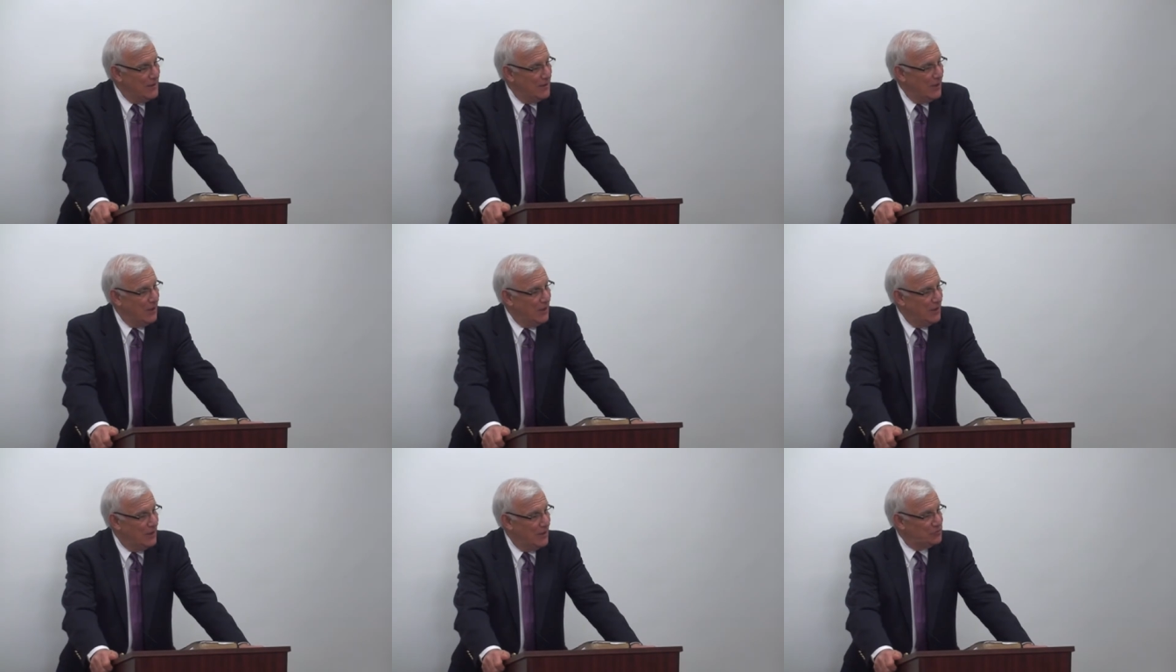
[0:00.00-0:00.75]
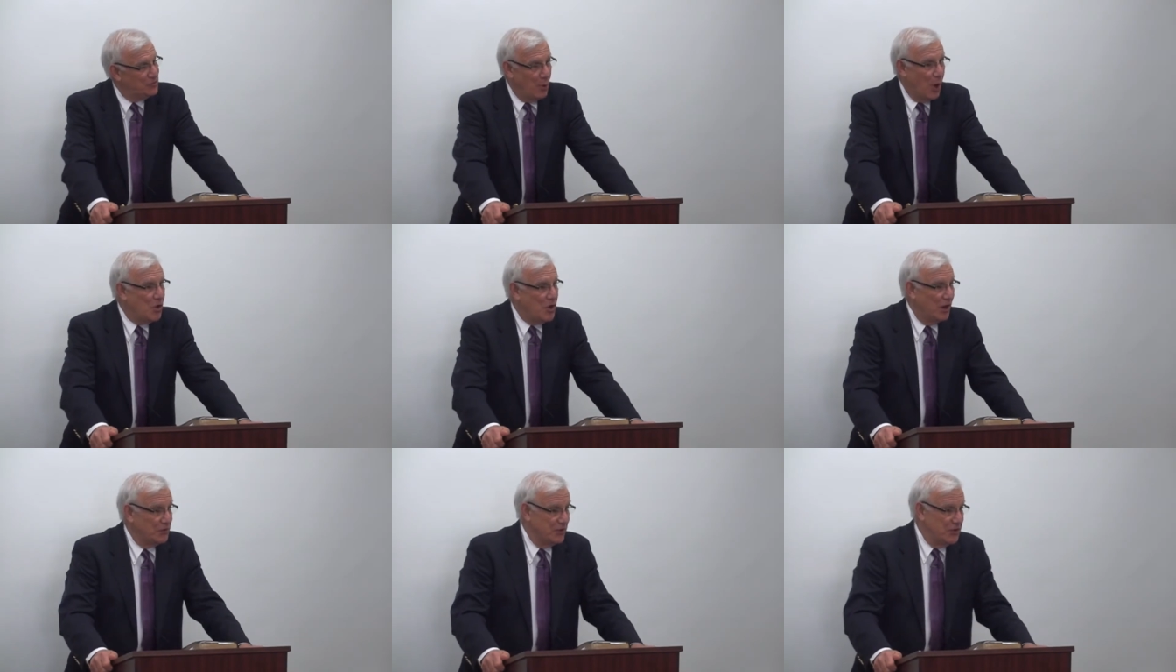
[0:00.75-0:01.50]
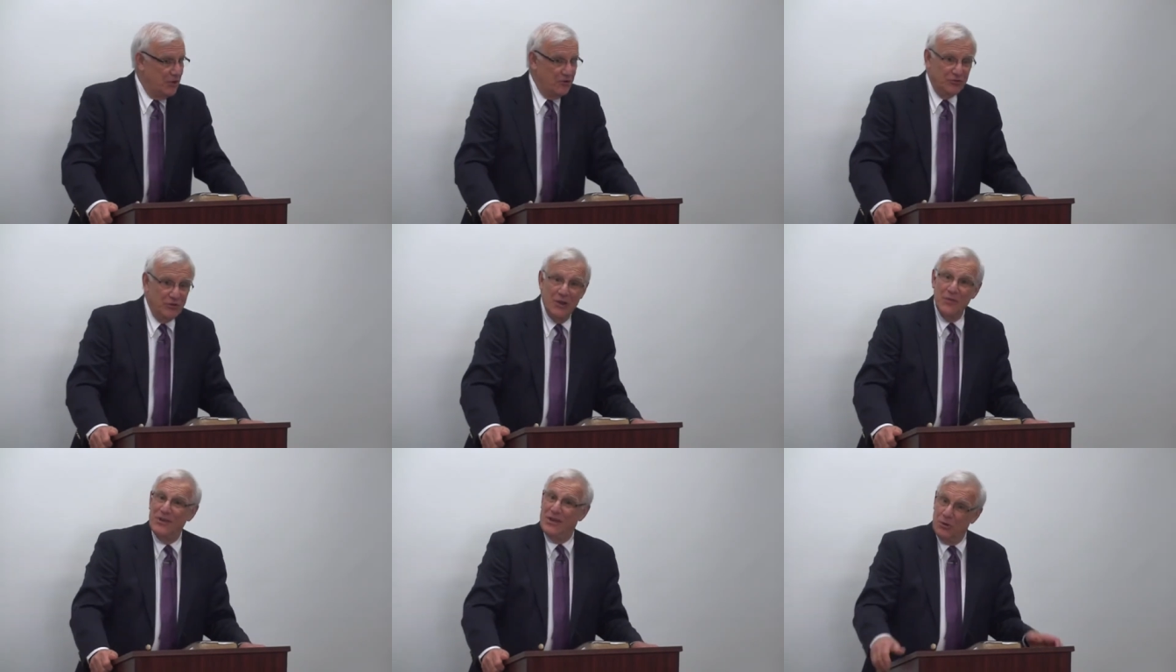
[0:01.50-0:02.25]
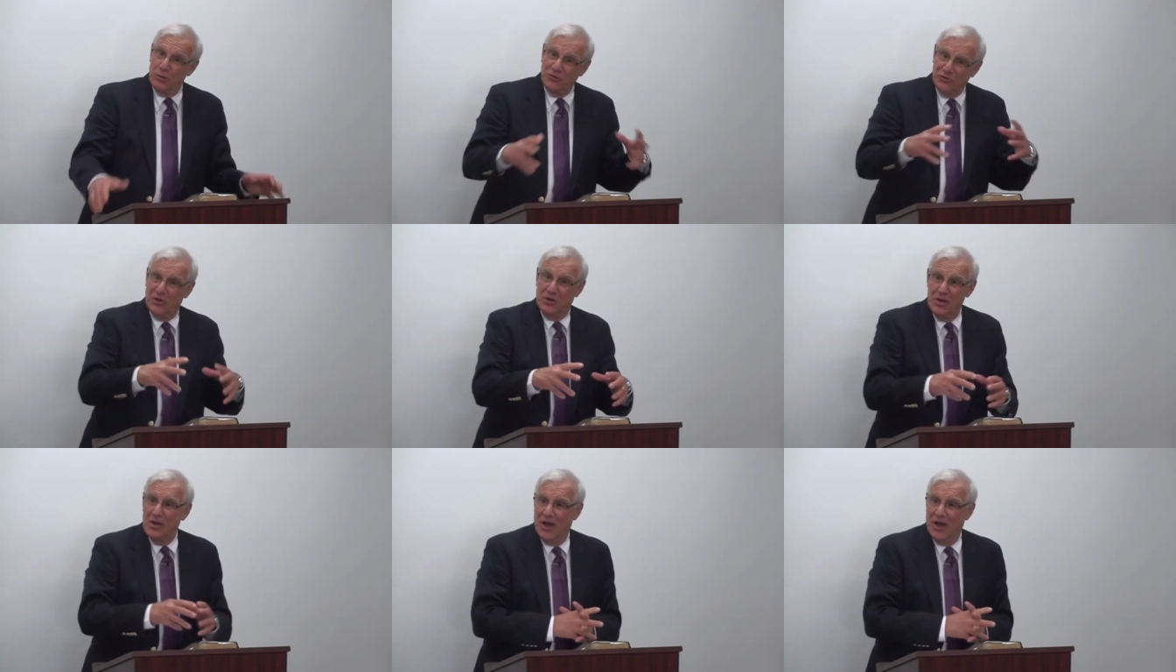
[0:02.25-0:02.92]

a small congregation in the inner city.